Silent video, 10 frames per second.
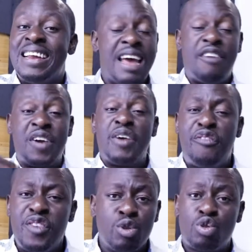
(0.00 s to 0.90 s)
They have
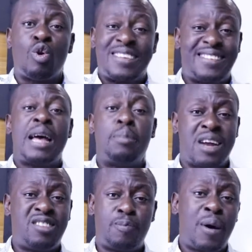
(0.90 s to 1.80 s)
refused to accept
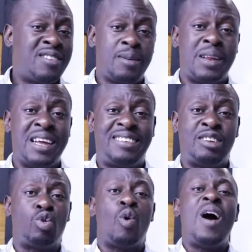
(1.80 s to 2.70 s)
responsibility
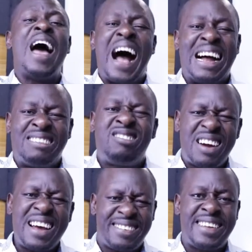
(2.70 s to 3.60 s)
to
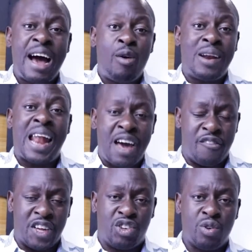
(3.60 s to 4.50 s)
address their own life
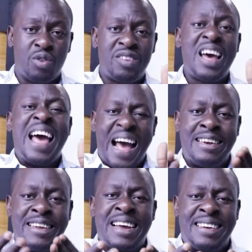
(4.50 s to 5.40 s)
issues,
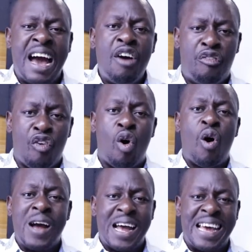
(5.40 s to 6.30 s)
and they are
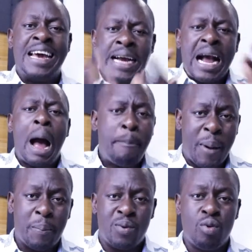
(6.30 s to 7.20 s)
therefore
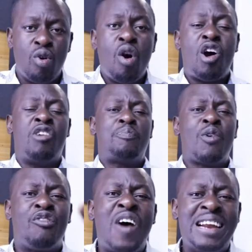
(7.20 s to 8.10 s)
incapable of
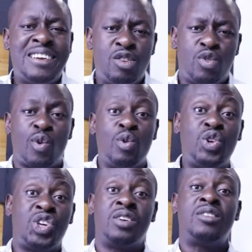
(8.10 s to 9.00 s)
providing
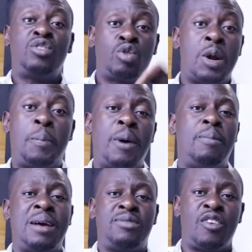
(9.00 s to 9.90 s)
solutions to the
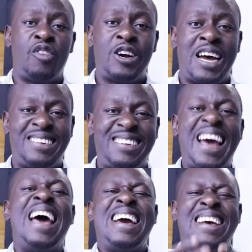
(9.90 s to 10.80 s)
problems of others.
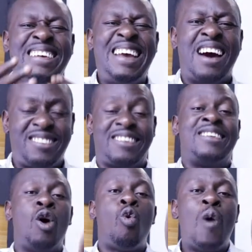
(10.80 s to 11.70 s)
Yet,
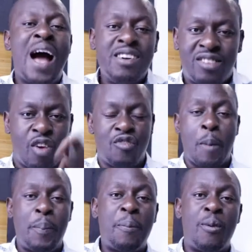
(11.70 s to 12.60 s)
the wealth of the
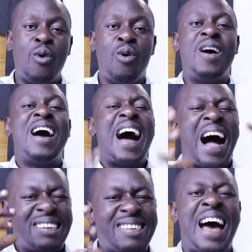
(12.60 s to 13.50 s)
people
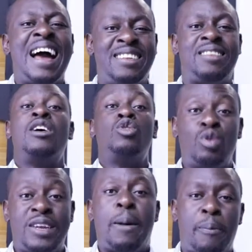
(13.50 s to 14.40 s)
are tied
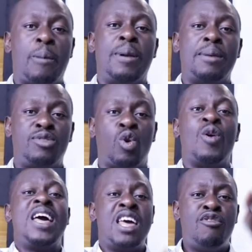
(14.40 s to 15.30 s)
to their problems. So,
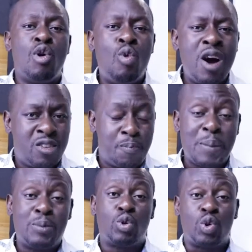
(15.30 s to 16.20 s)
if you want
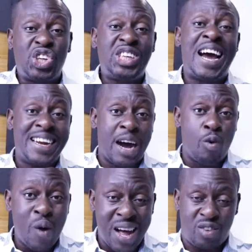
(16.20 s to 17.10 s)
people to share their
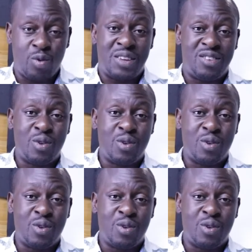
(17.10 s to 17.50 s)
wealth with